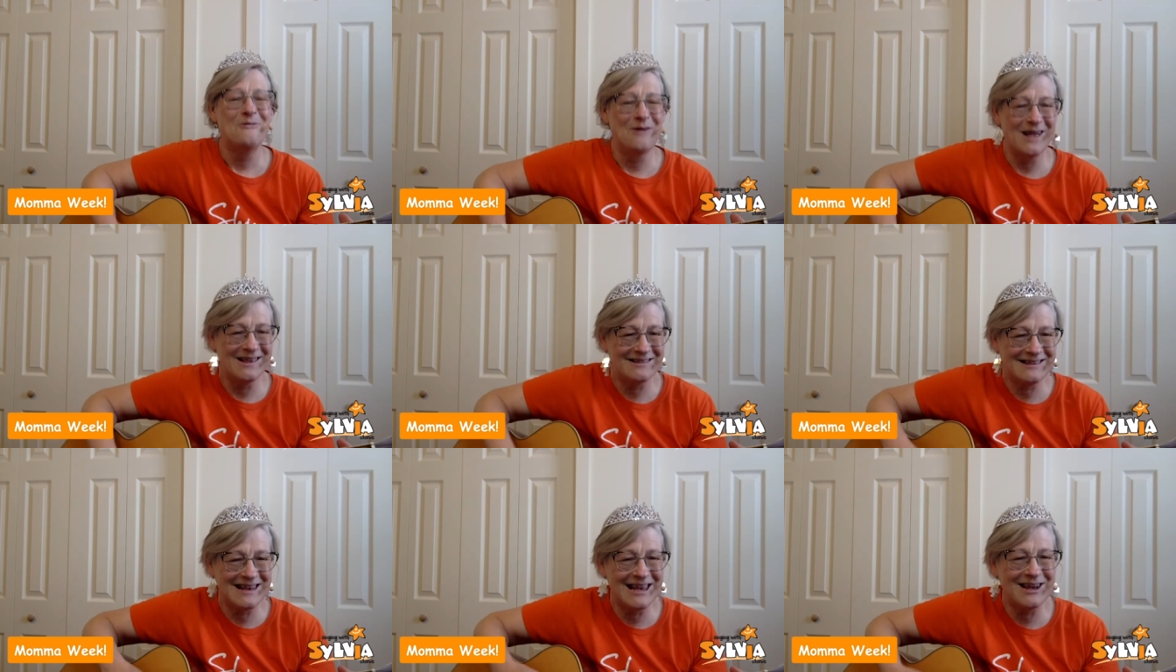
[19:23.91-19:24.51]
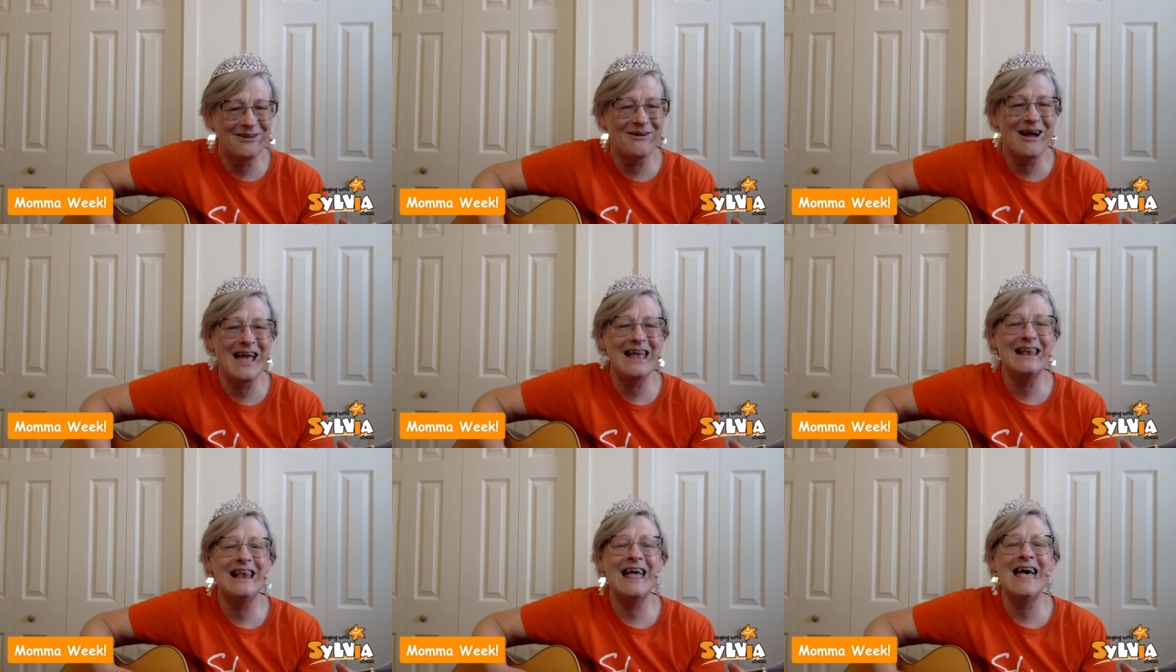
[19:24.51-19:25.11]
We see
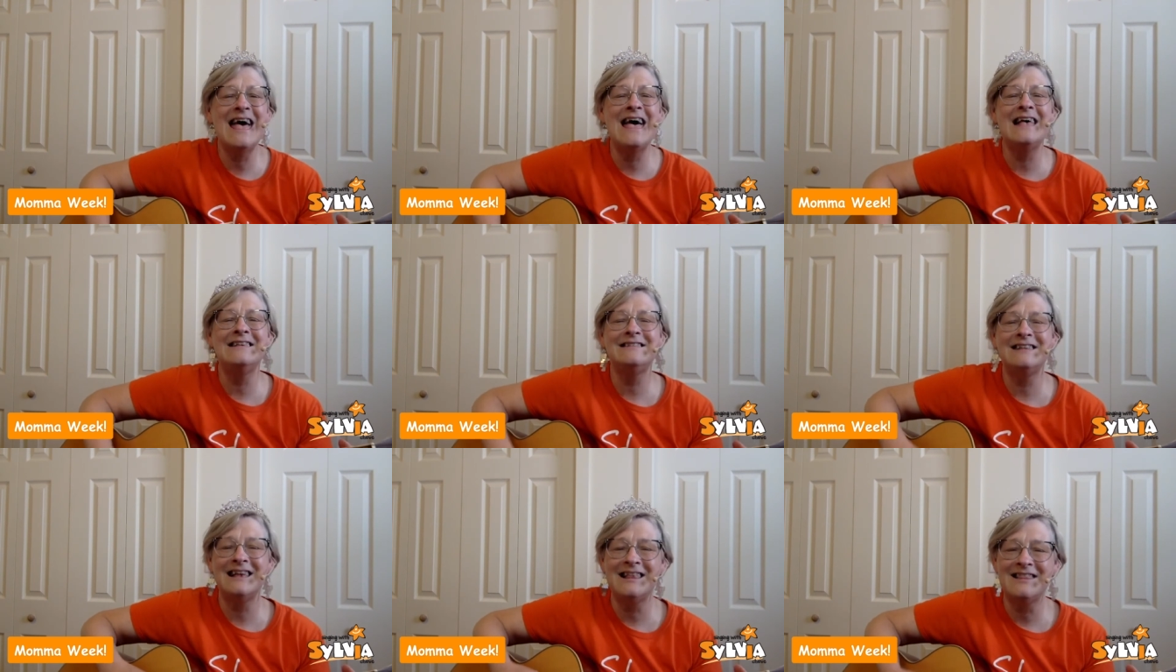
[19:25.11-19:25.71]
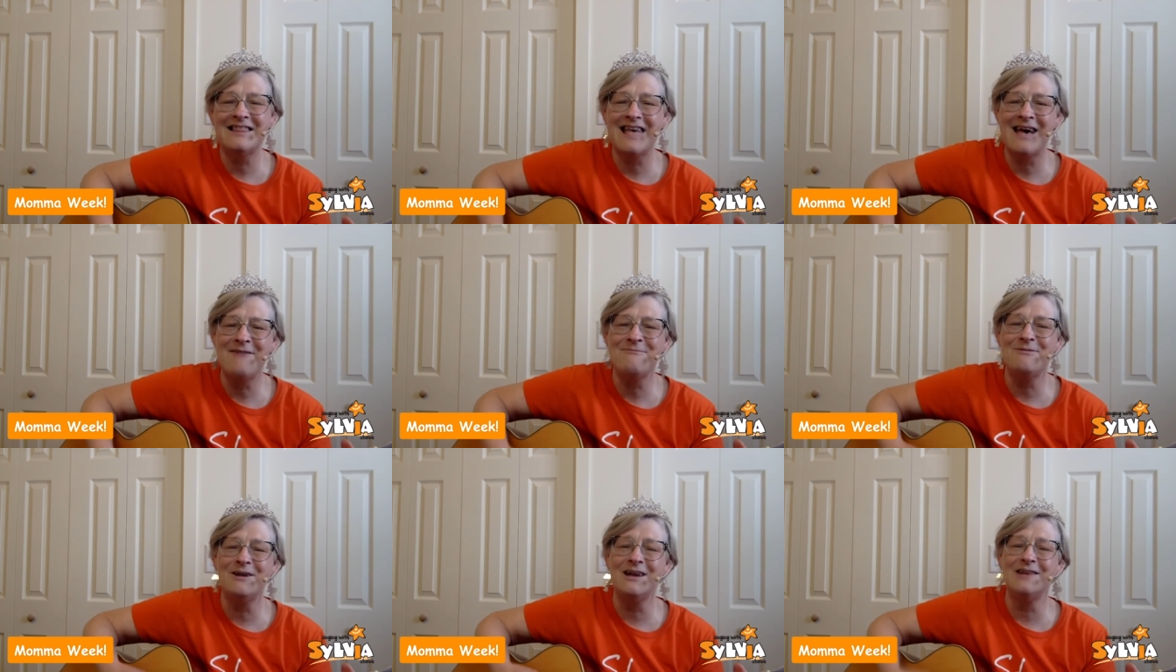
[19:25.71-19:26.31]
greatness in
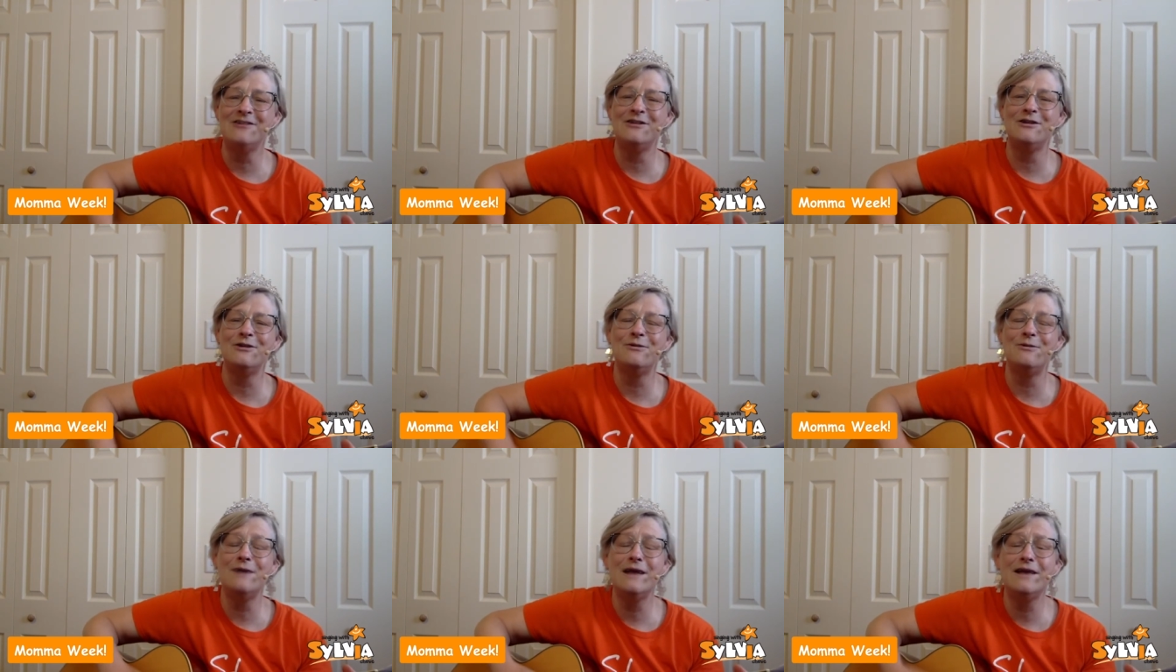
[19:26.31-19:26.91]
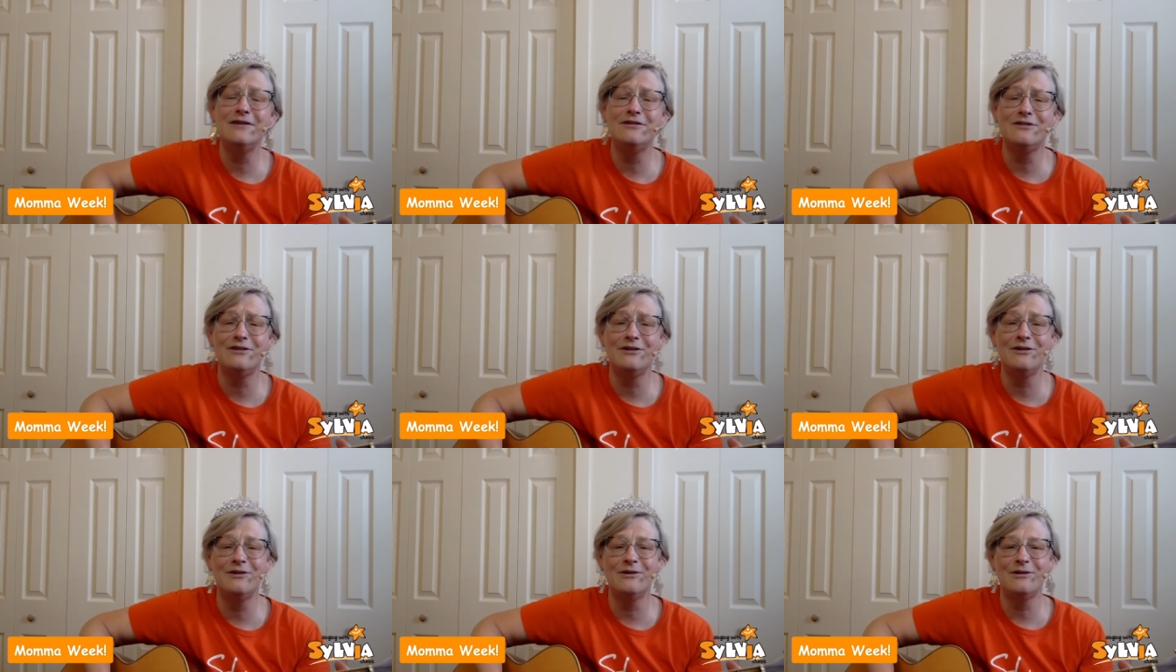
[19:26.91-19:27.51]
them. We do, we
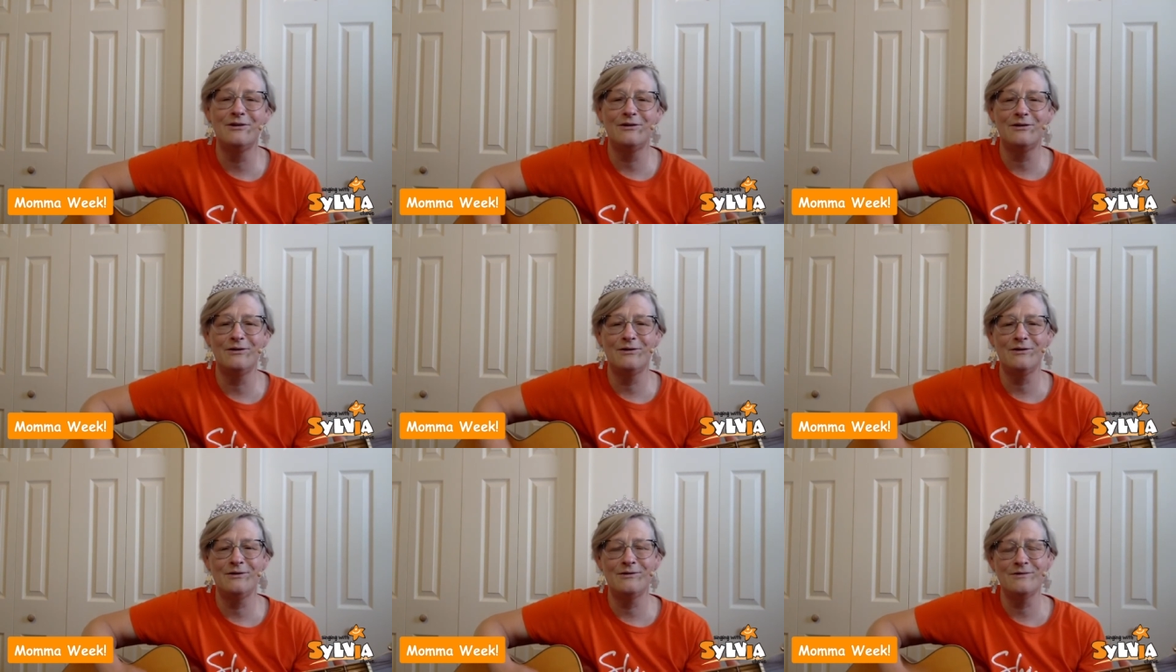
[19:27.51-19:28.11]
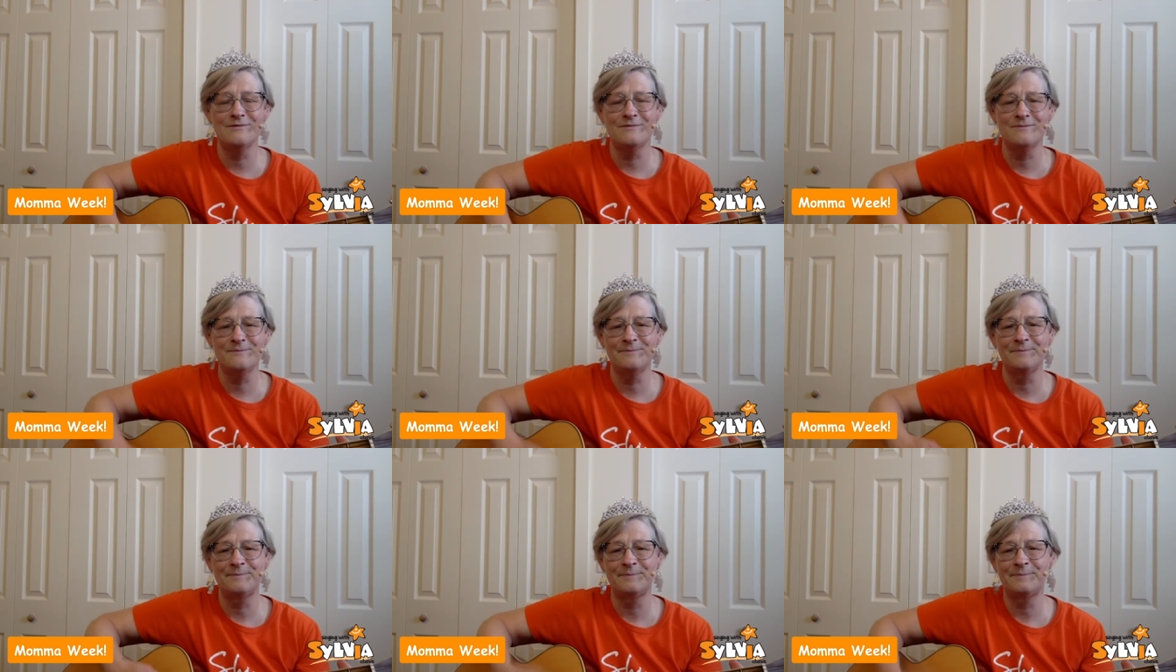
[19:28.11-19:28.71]
do.
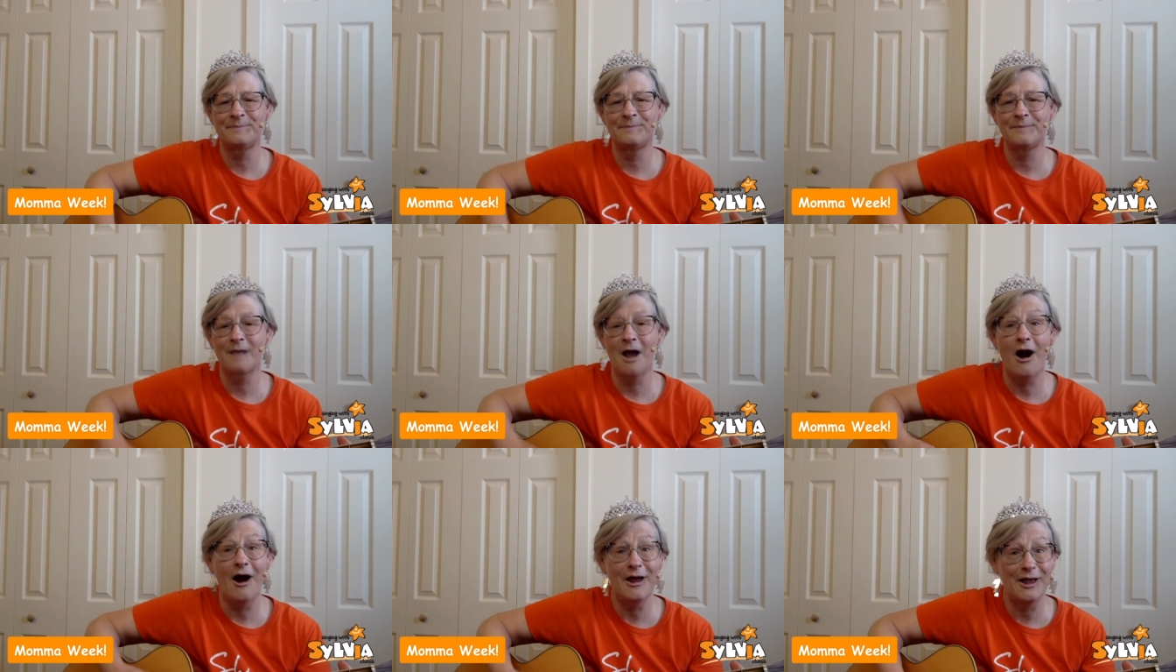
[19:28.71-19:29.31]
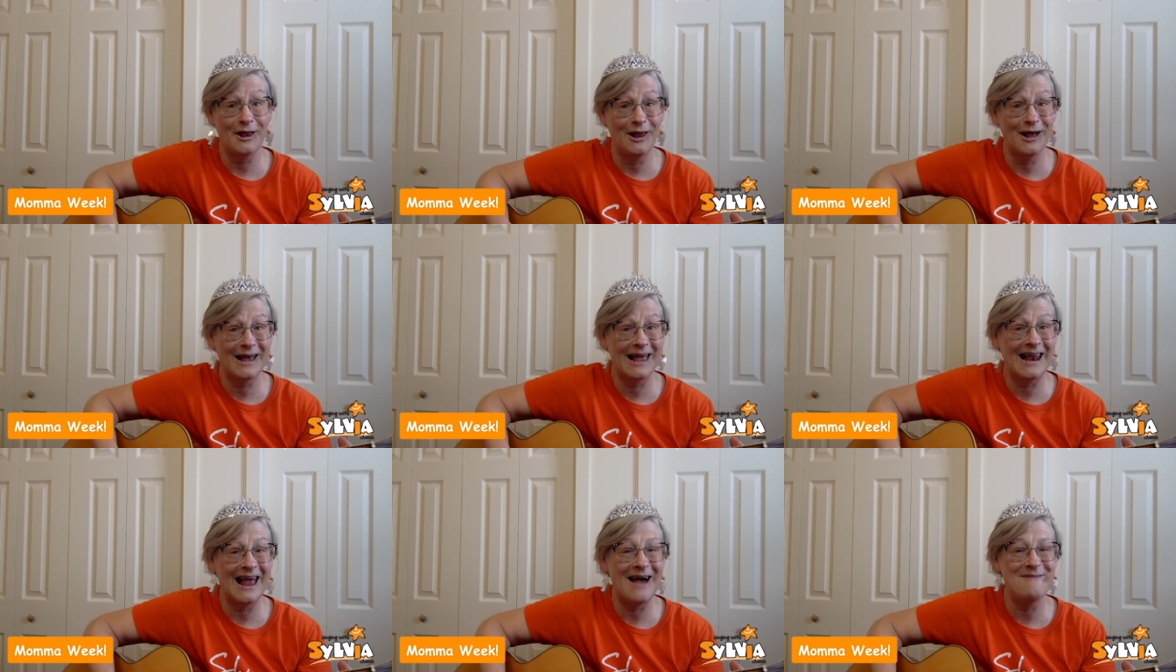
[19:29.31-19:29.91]
Are you
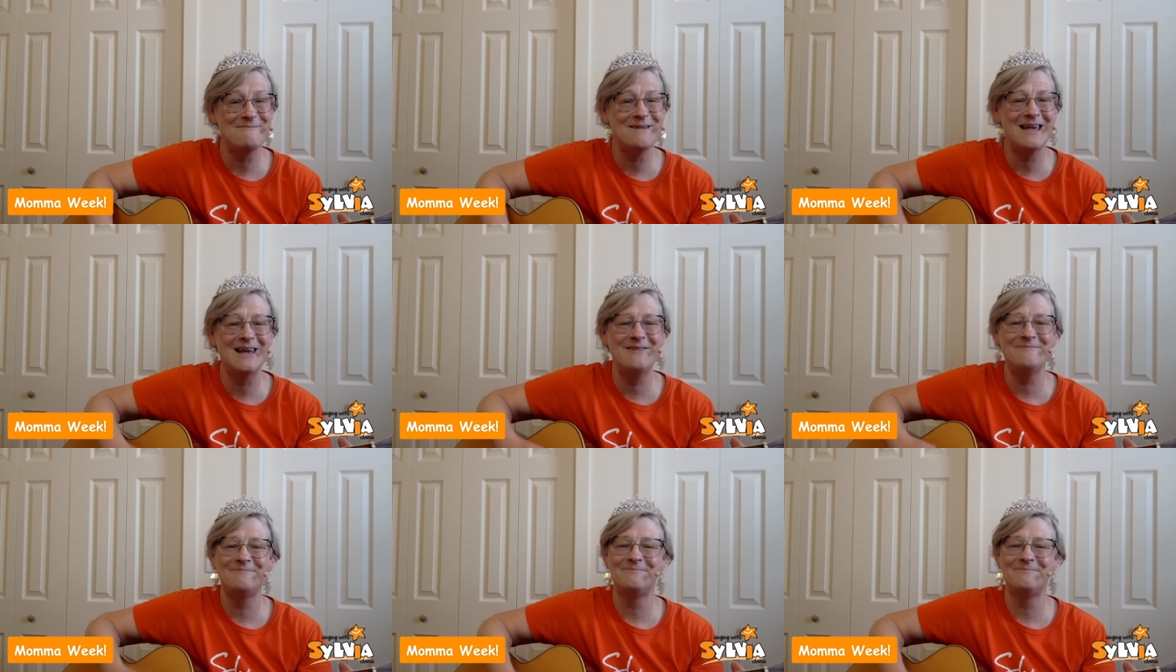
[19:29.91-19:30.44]
looking at me?